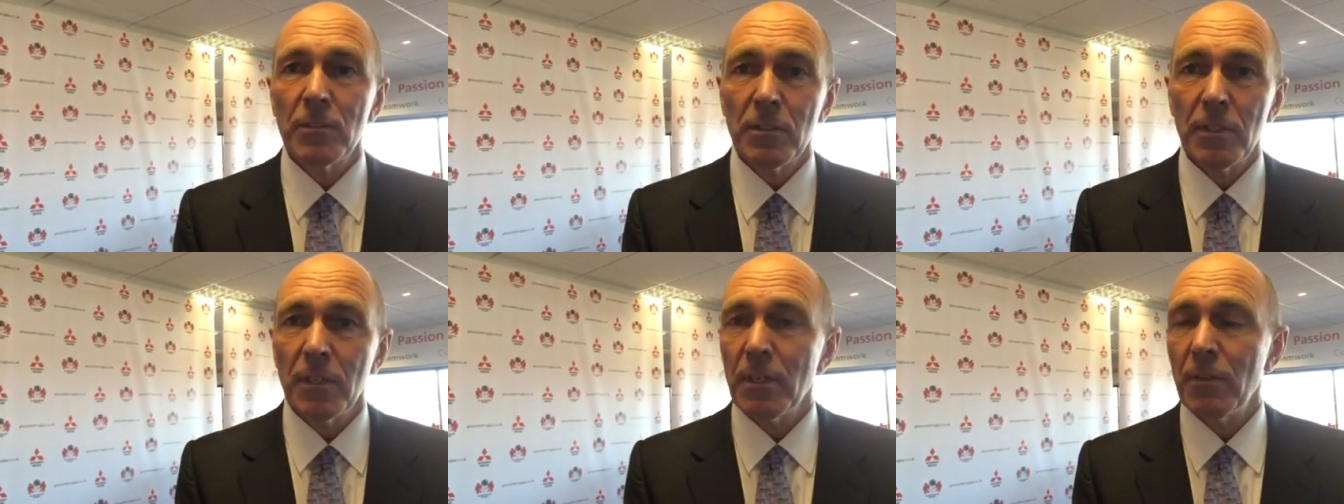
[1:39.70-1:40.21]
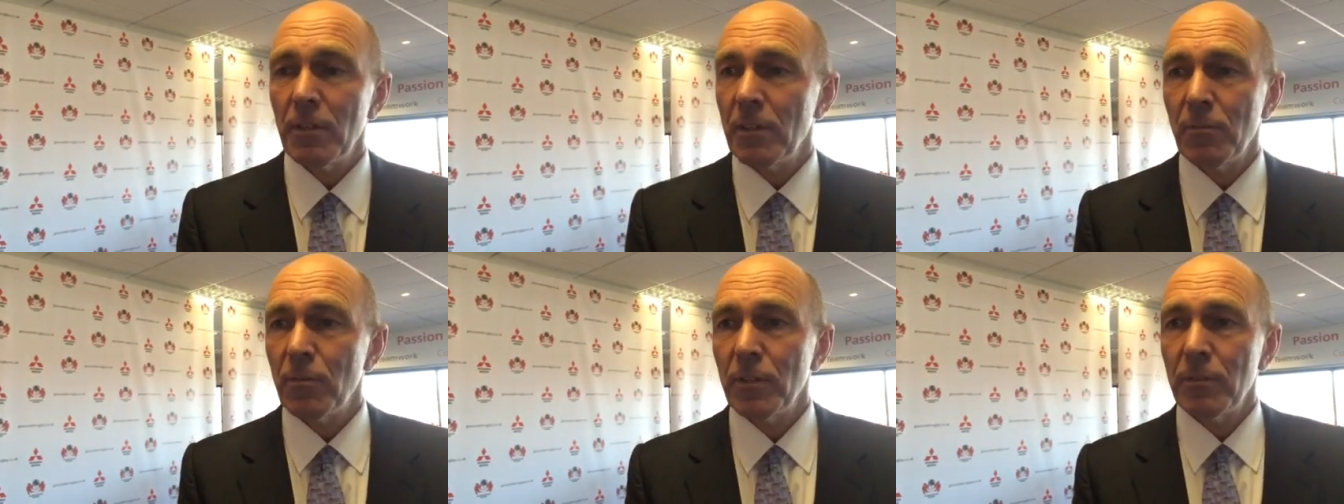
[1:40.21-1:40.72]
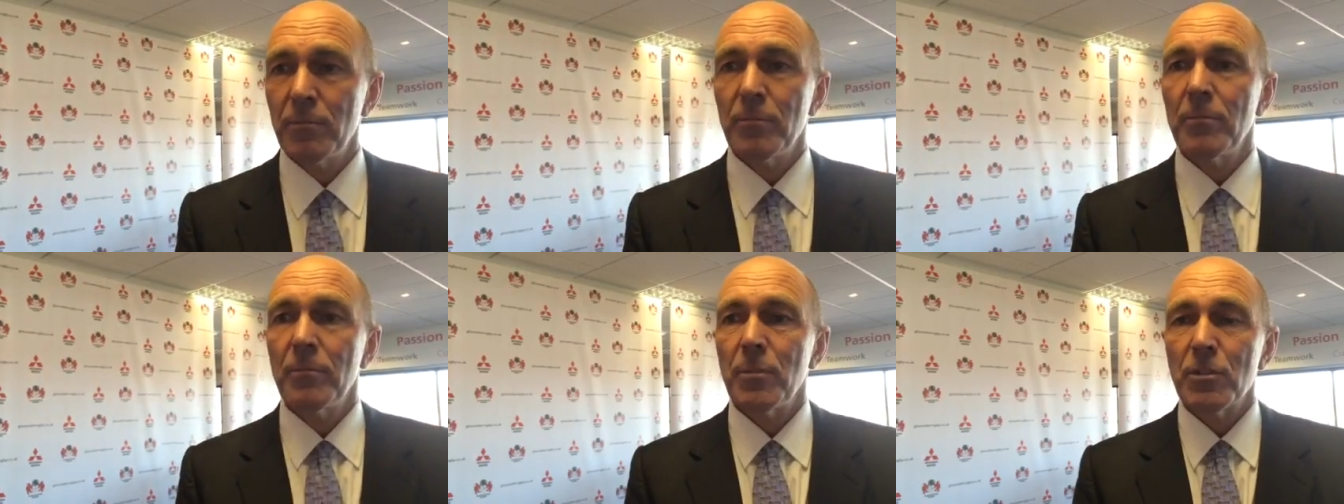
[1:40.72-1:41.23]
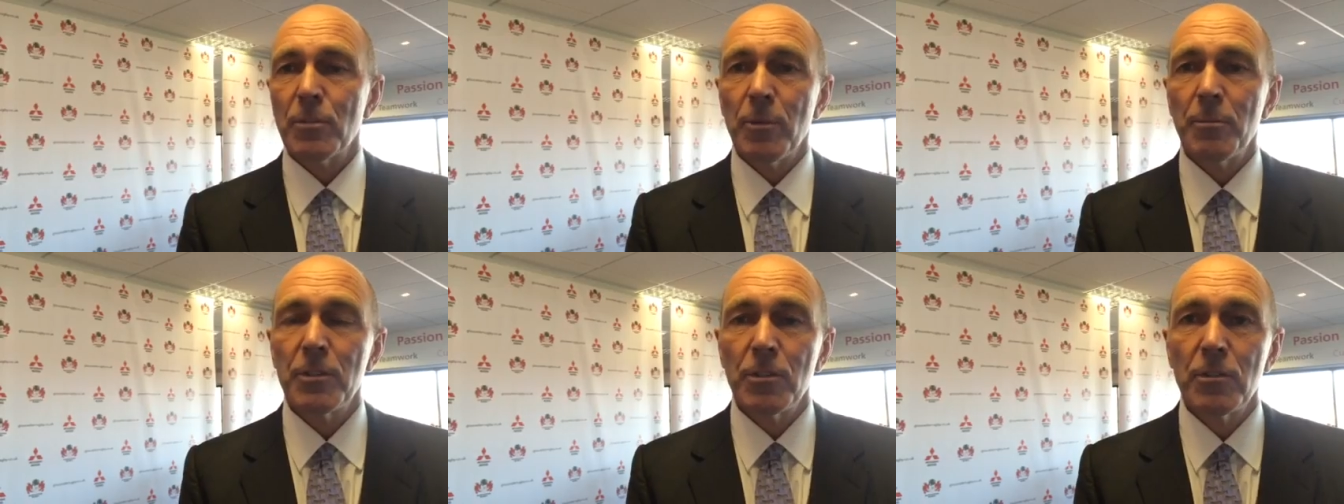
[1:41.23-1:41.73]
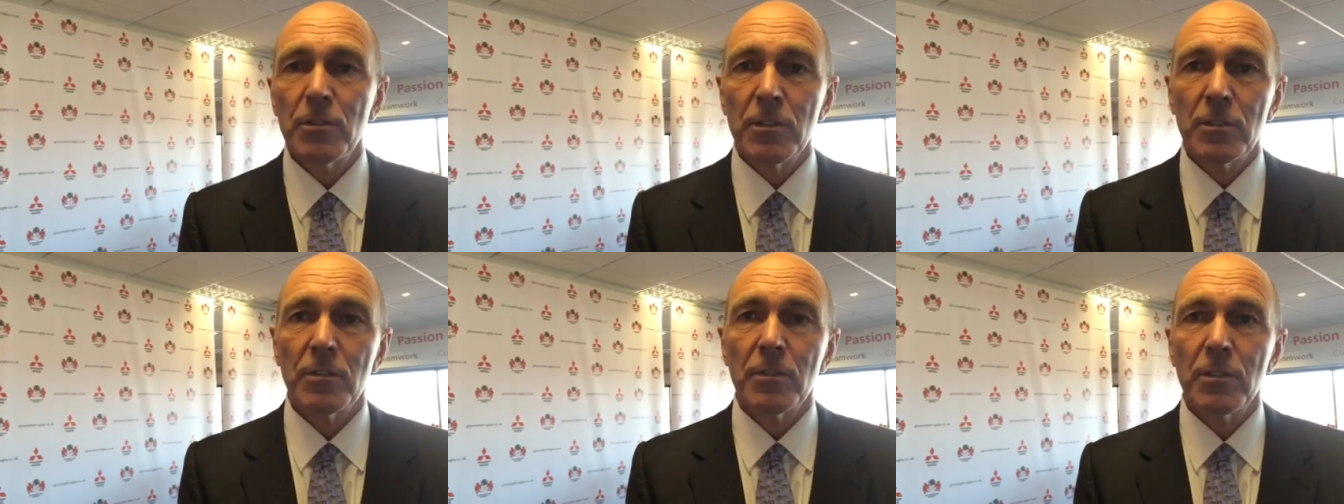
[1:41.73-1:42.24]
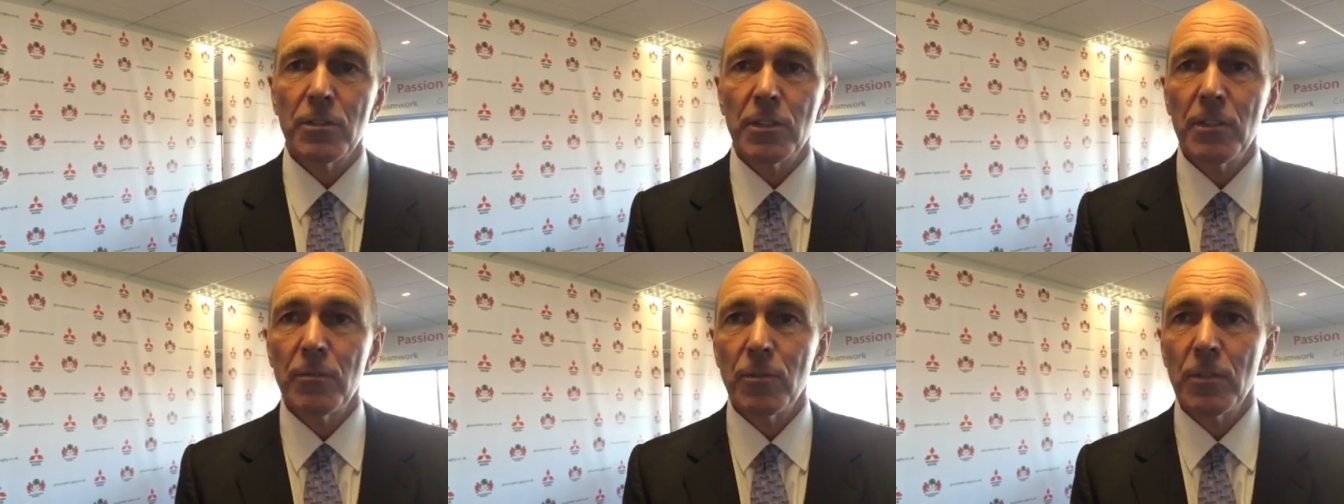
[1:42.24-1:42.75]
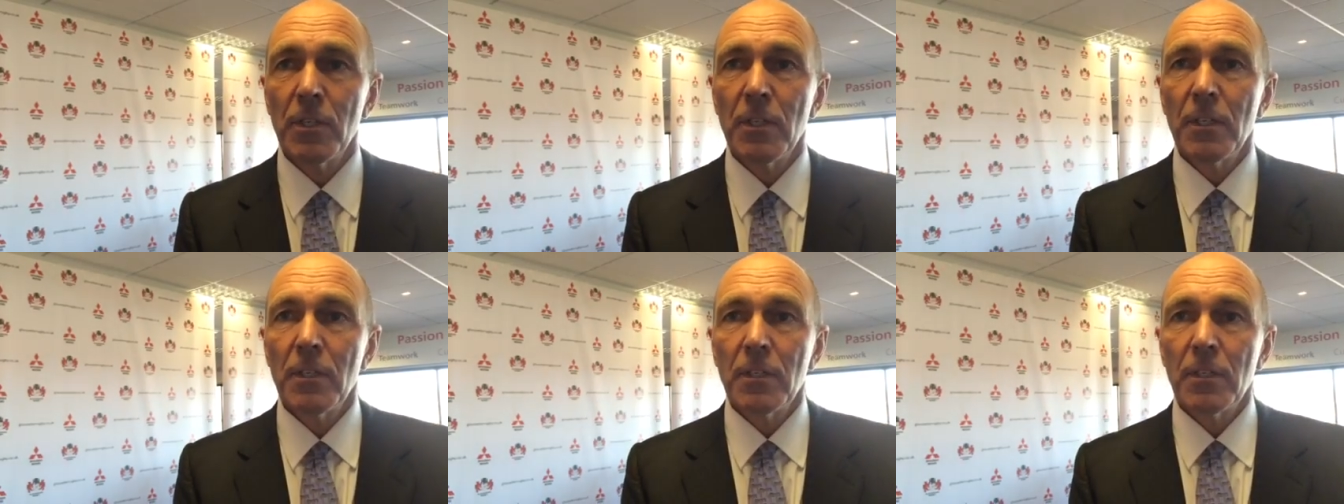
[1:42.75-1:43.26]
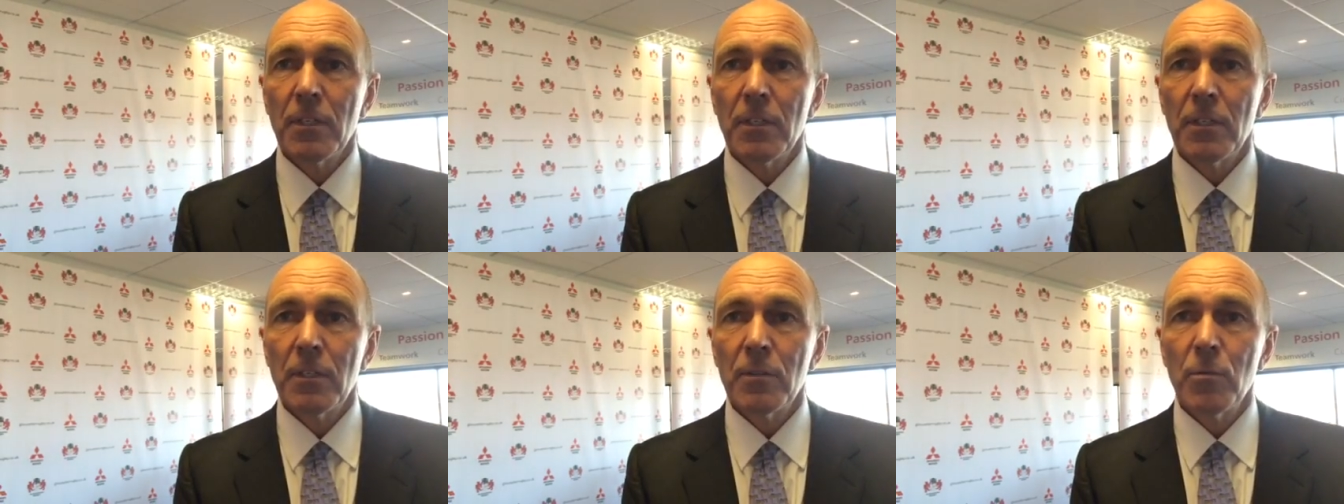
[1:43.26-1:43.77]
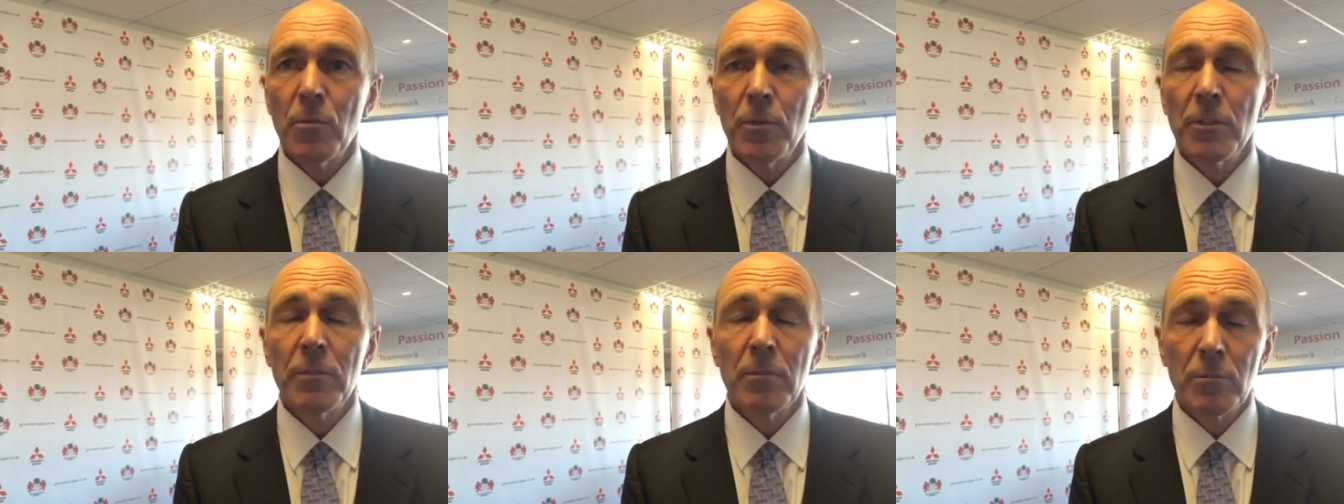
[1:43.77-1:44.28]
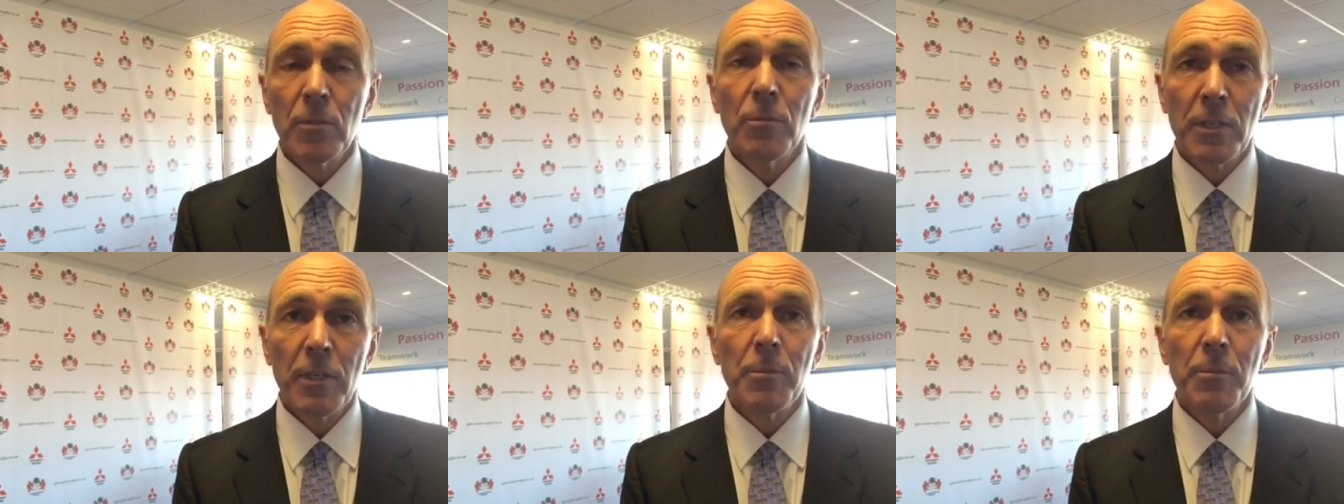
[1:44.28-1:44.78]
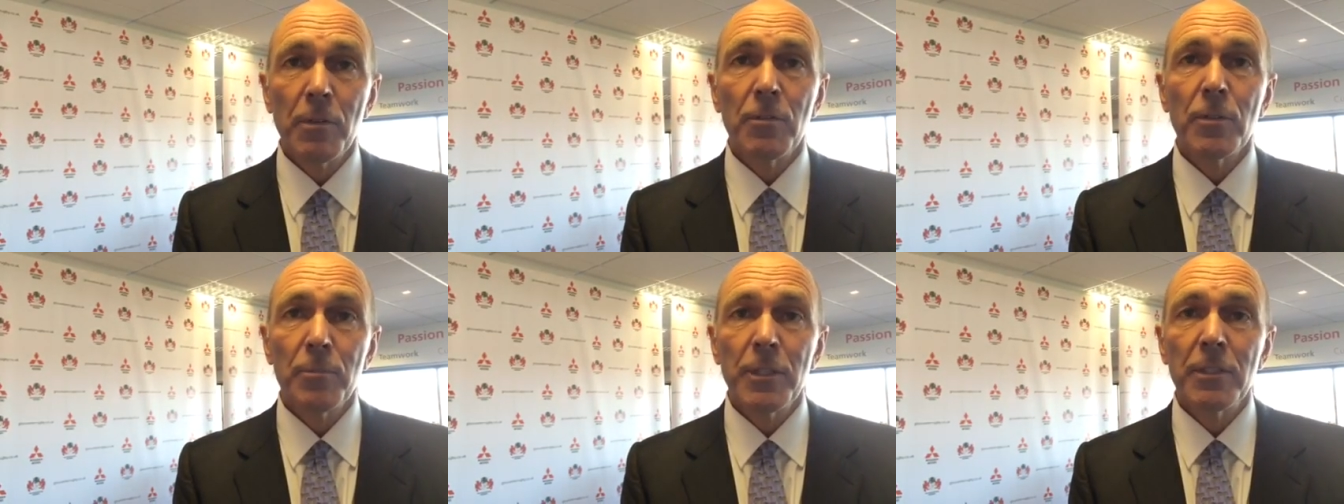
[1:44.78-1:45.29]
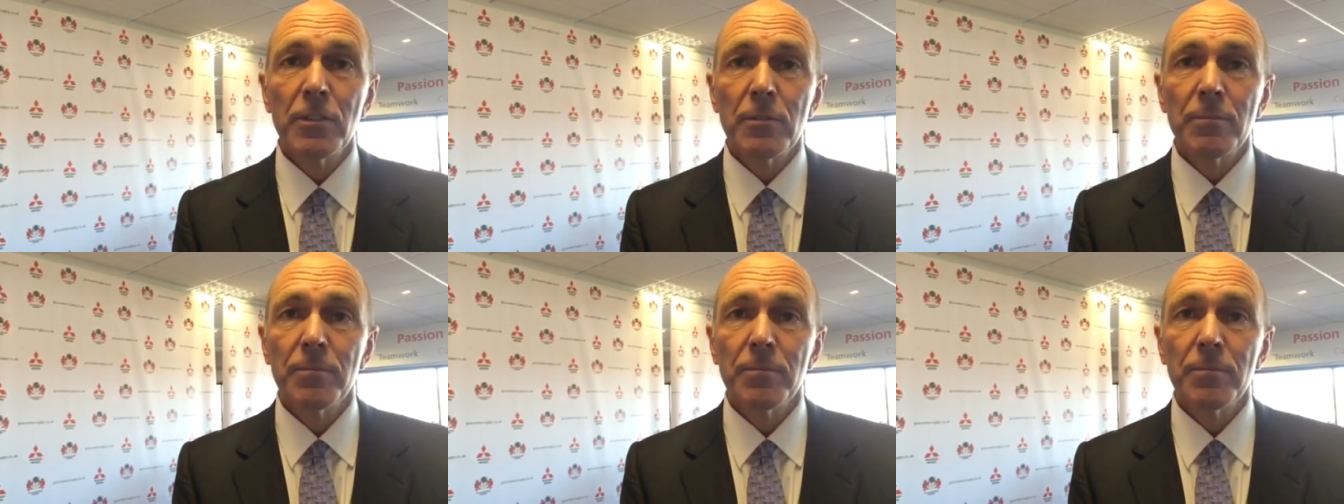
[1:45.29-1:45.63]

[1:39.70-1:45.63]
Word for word: a, every possible opportunity to achieve uh, what we what we're capable of on the pitch.